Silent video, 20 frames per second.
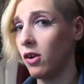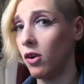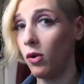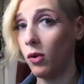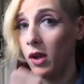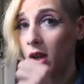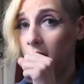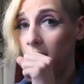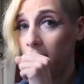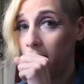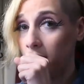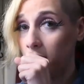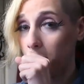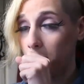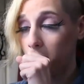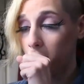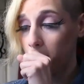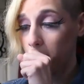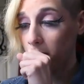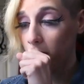Hold on, I had to
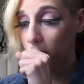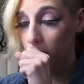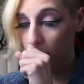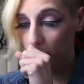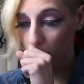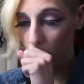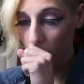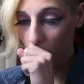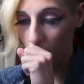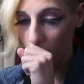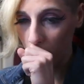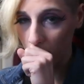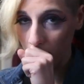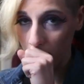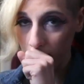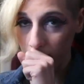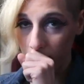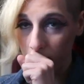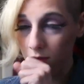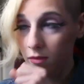burp.
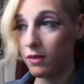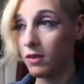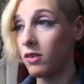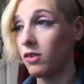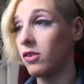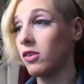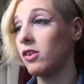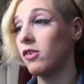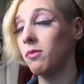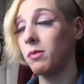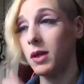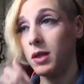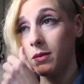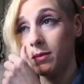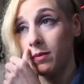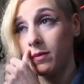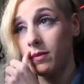Excuse me.